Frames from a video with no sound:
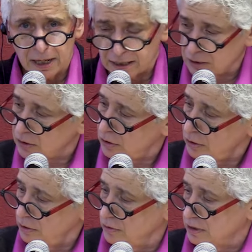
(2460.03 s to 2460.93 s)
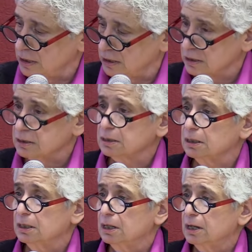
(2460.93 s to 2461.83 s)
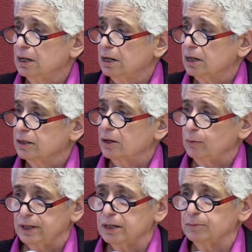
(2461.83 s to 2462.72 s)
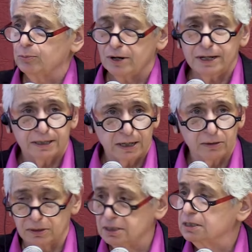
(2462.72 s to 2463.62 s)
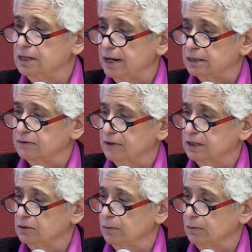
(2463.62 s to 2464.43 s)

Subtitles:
Now, the good news is that we can break down these deactivated